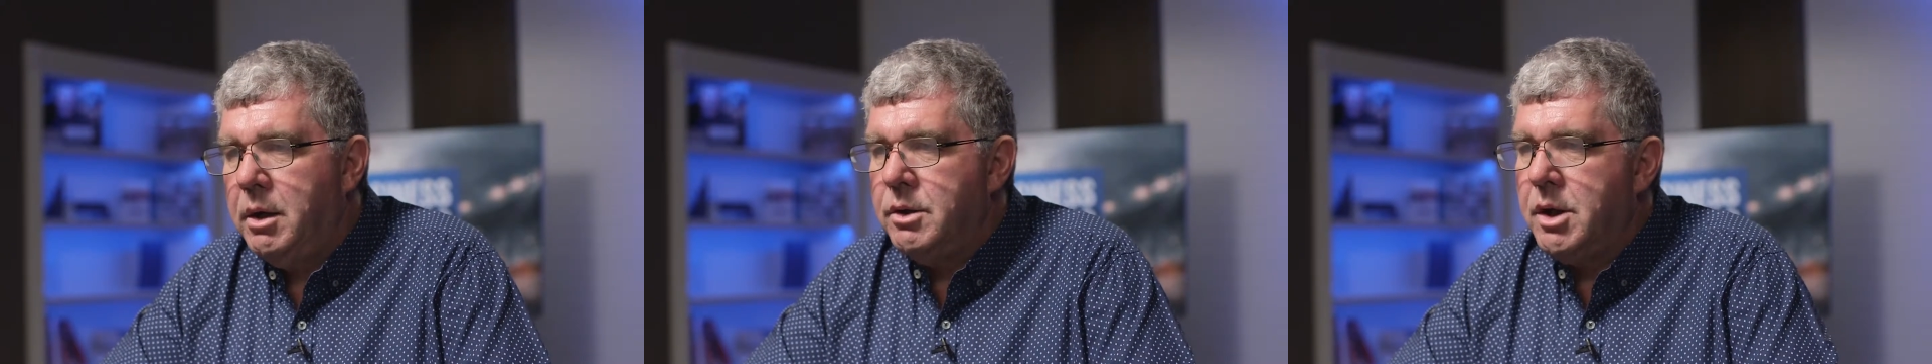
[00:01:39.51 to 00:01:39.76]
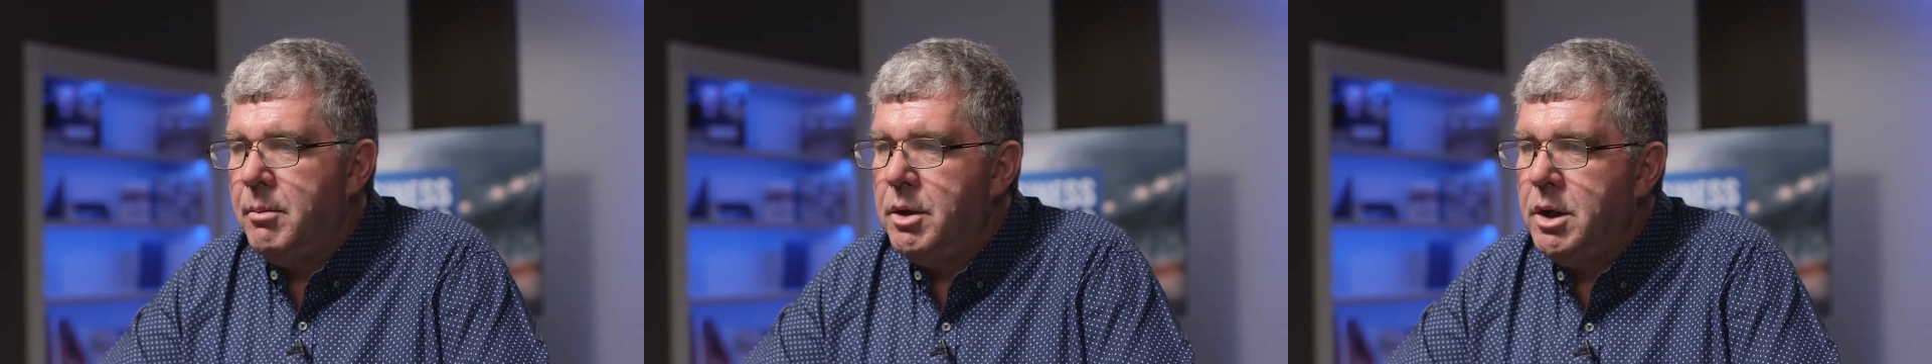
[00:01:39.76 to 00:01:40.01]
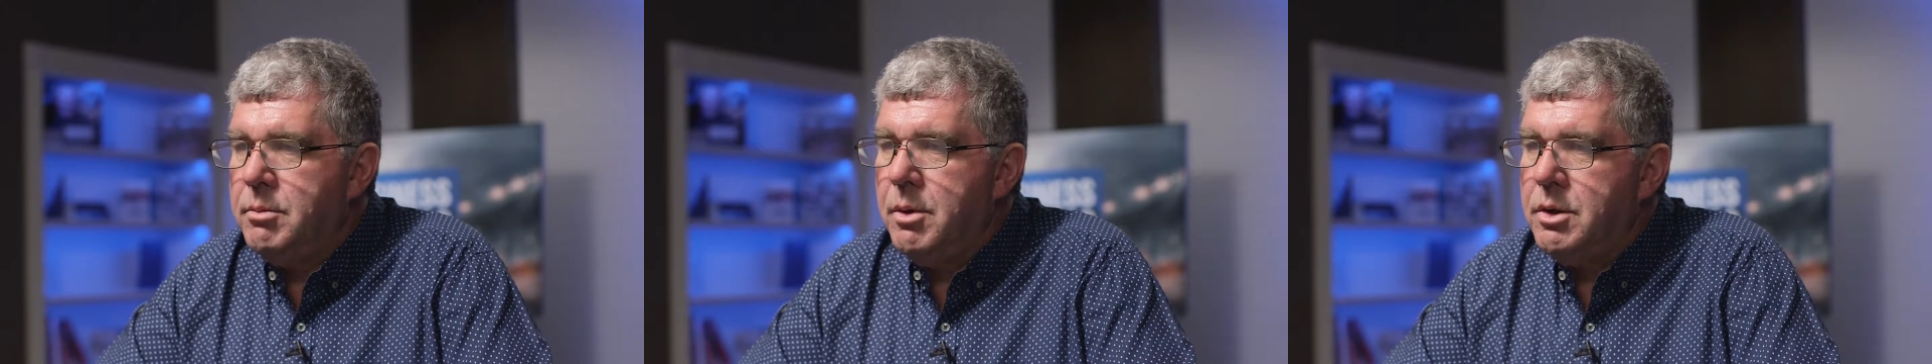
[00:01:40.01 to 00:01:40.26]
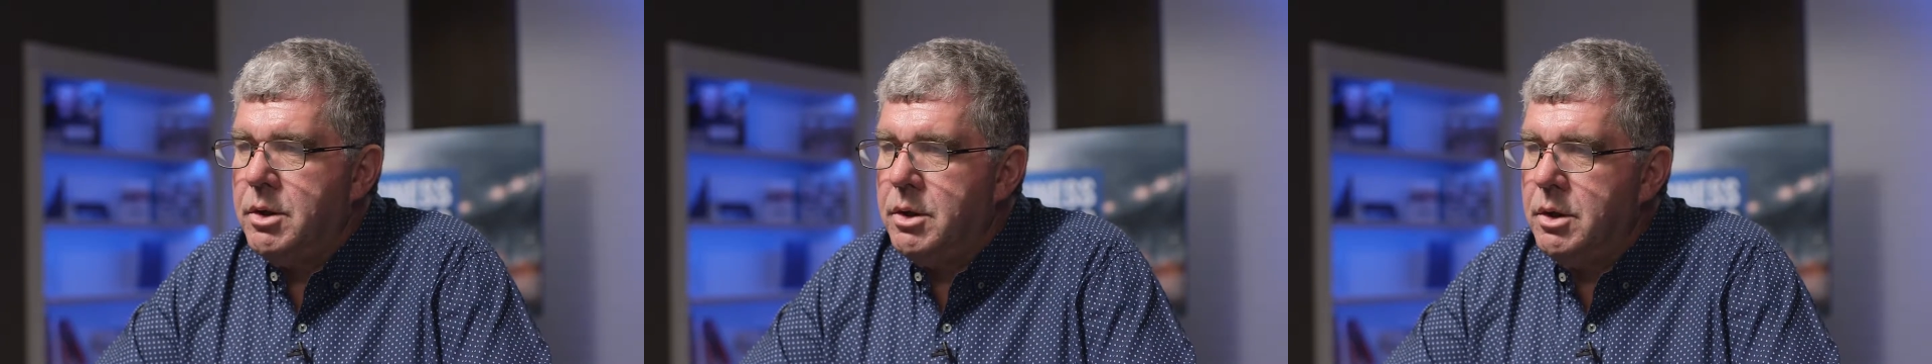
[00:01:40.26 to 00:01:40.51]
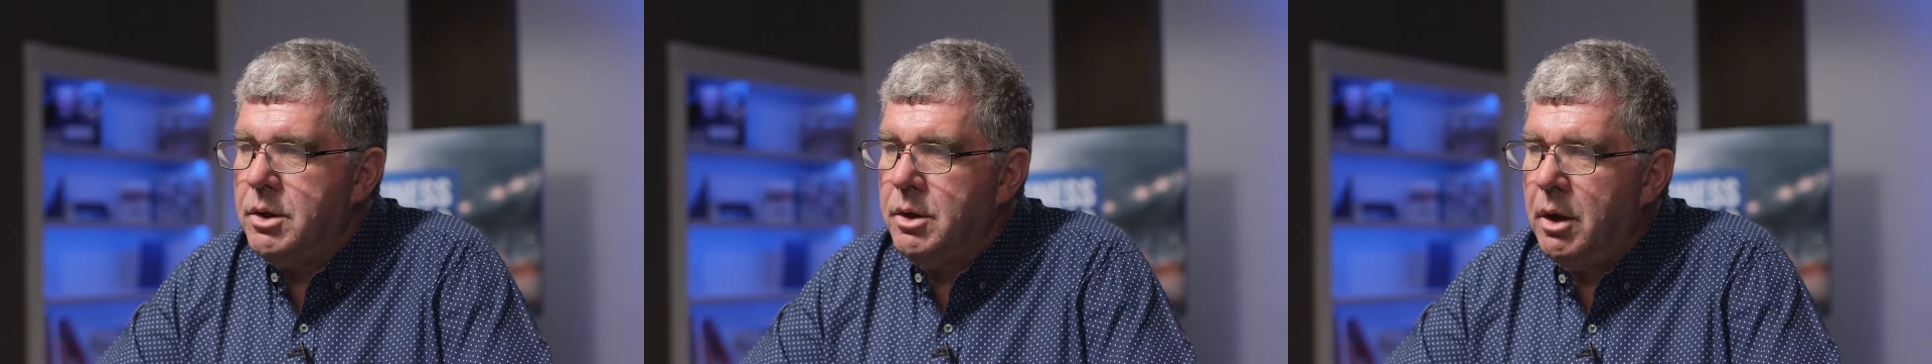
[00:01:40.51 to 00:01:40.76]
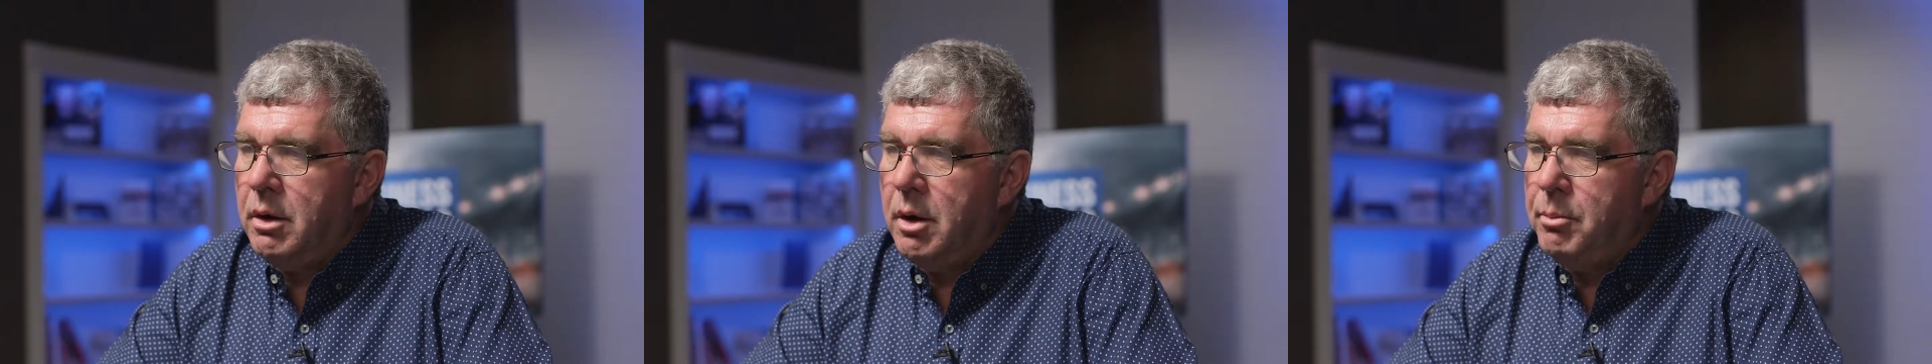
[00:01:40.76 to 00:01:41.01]
And some of these businesses
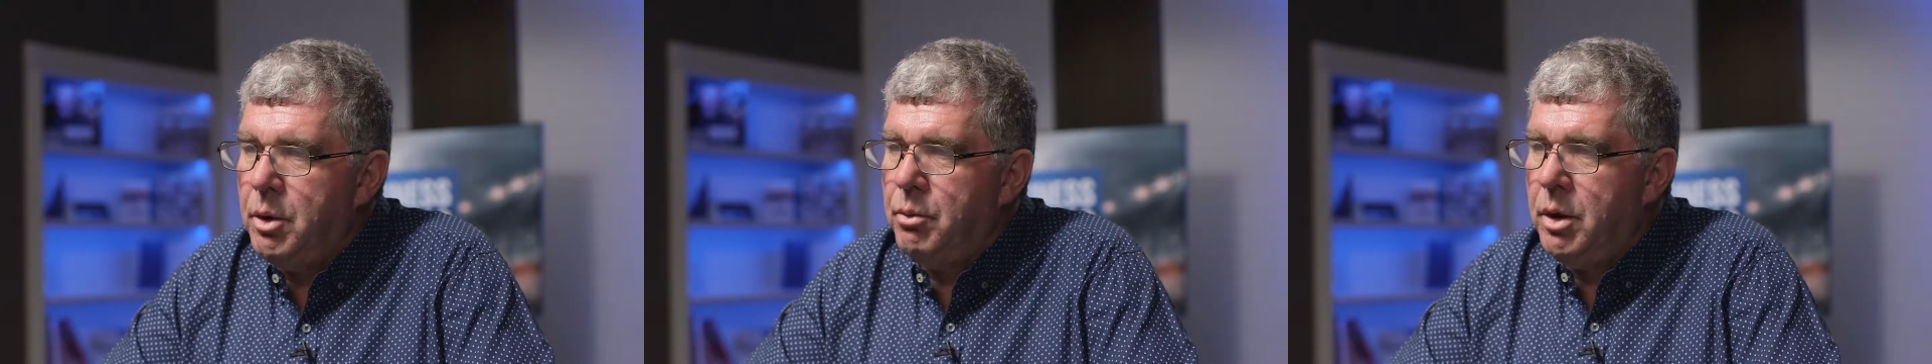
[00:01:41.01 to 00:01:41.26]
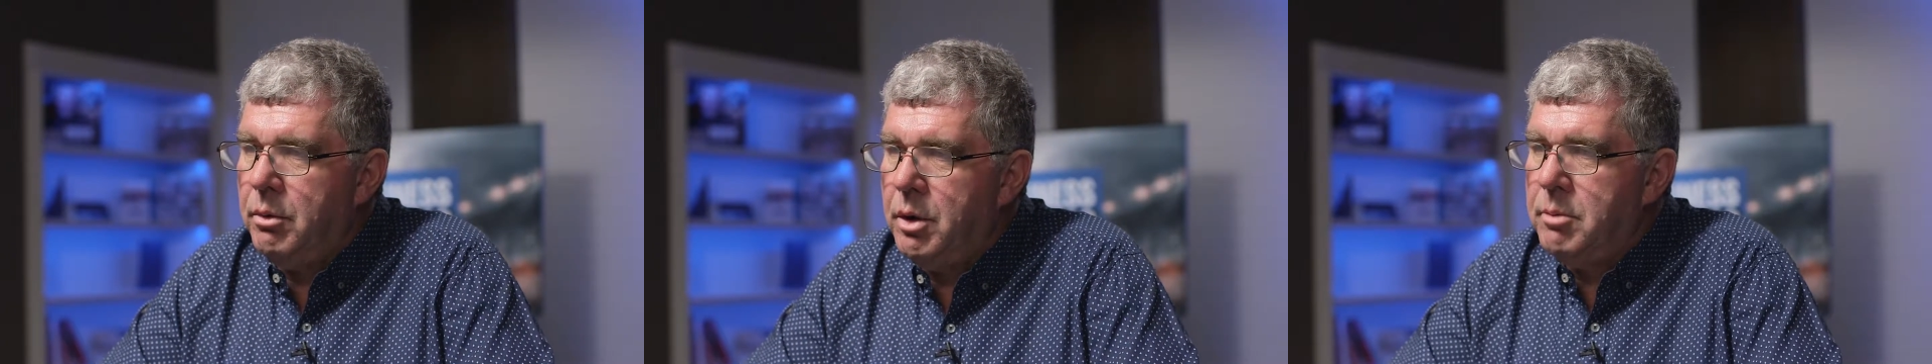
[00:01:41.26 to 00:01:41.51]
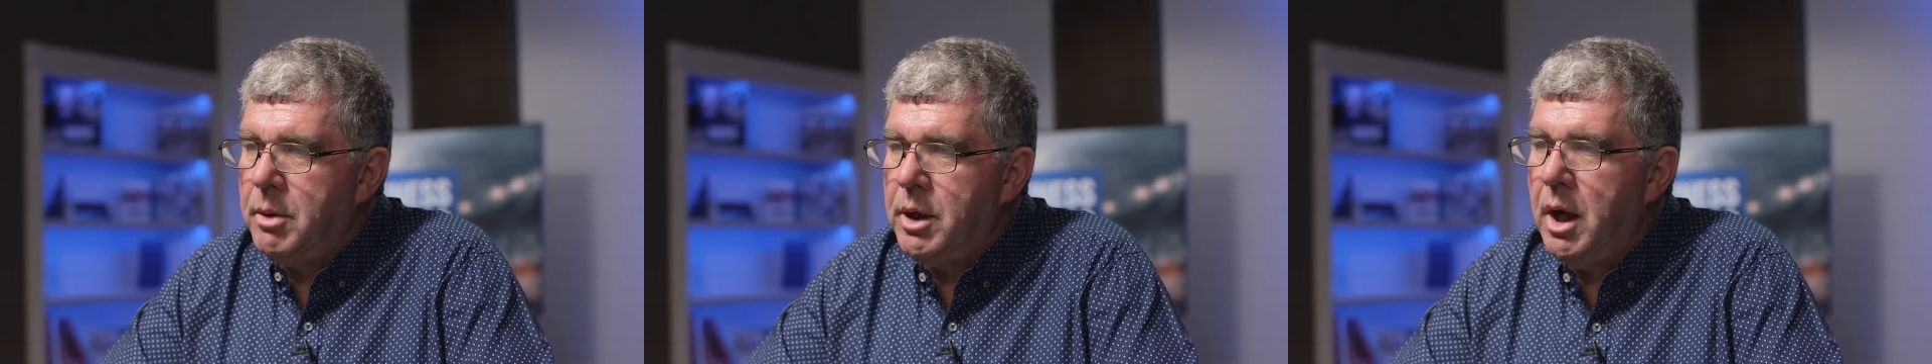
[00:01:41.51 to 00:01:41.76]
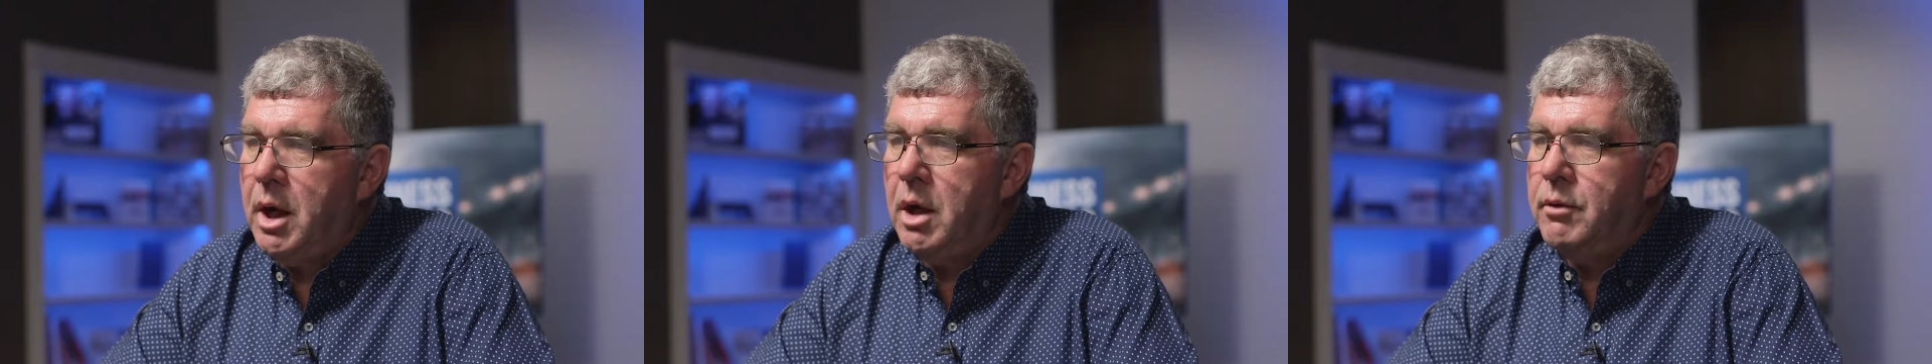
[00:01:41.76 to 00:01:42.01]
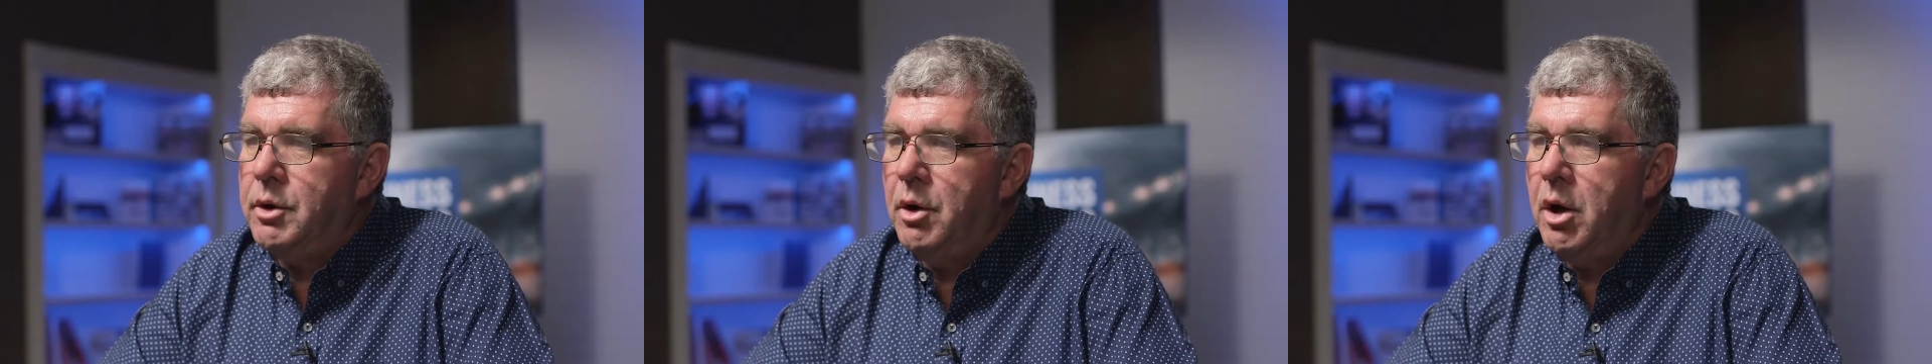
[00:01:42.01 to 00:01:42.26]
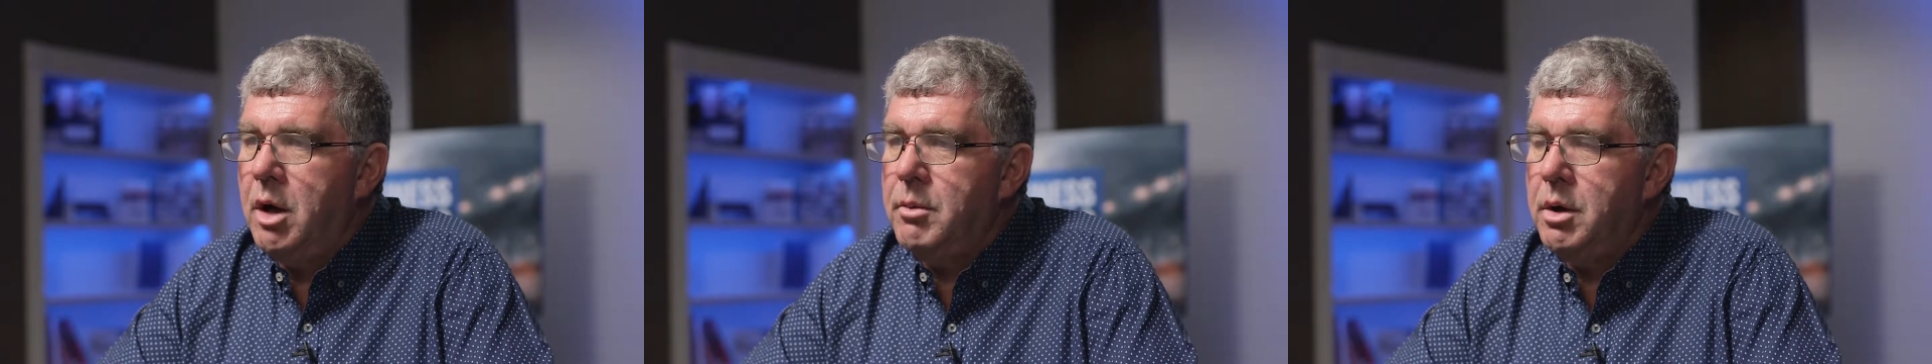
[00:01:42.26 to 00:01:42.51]
I, I built with, with, my dad over
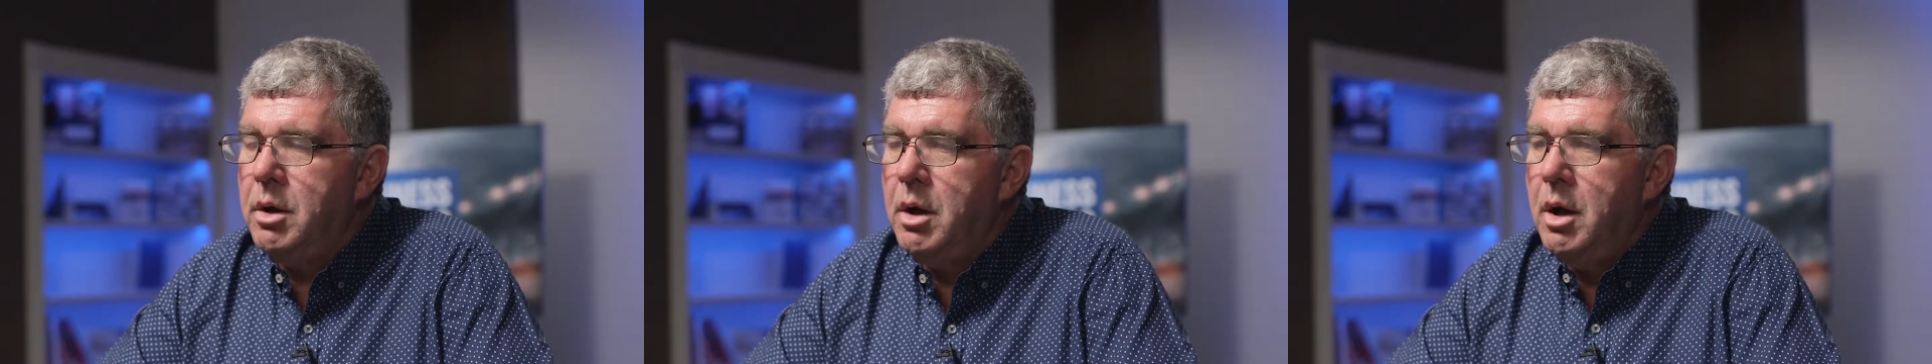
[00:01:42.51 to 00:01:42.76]
time. And,